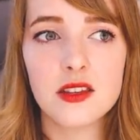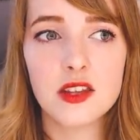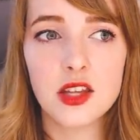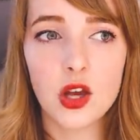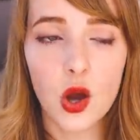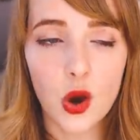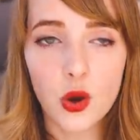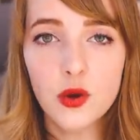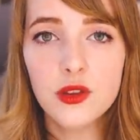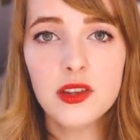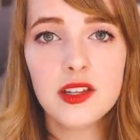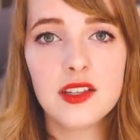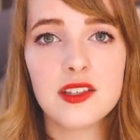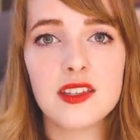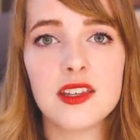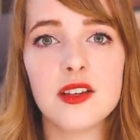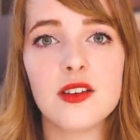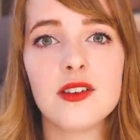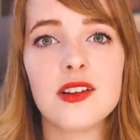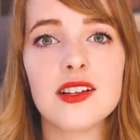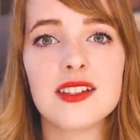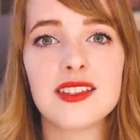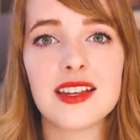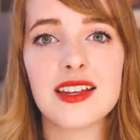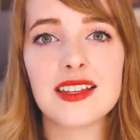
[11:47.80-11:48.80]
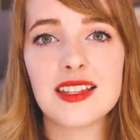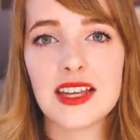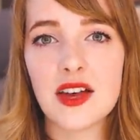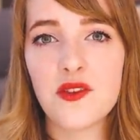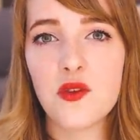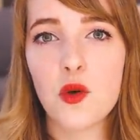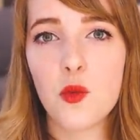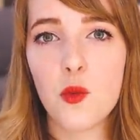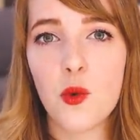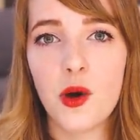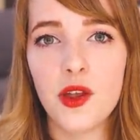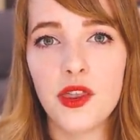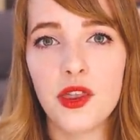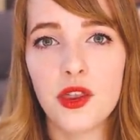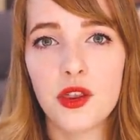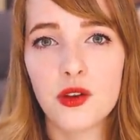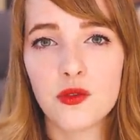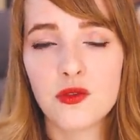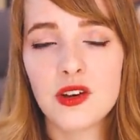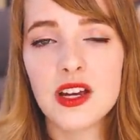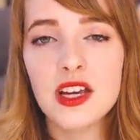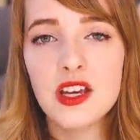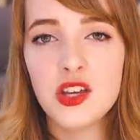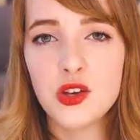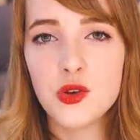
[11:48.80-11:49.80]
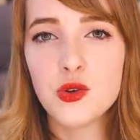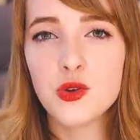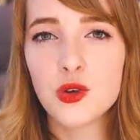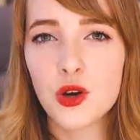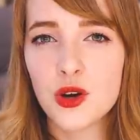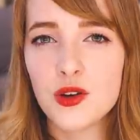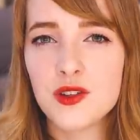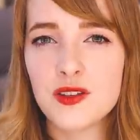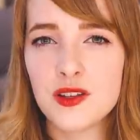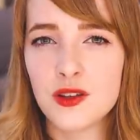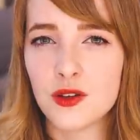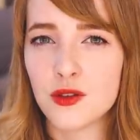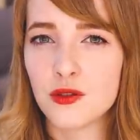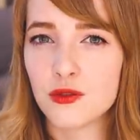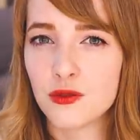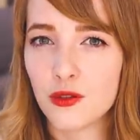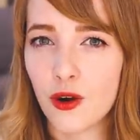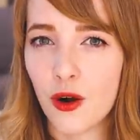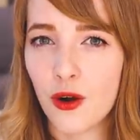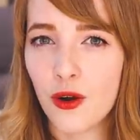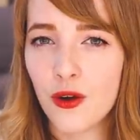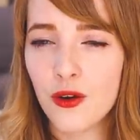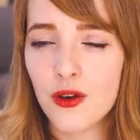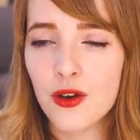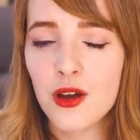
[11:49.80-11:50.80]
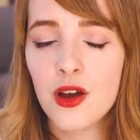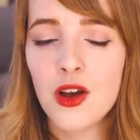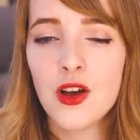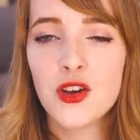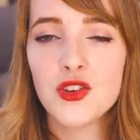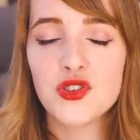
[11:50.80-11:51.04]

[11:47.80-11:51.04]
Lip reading: the only series that's ever won 3 Hugos in a row.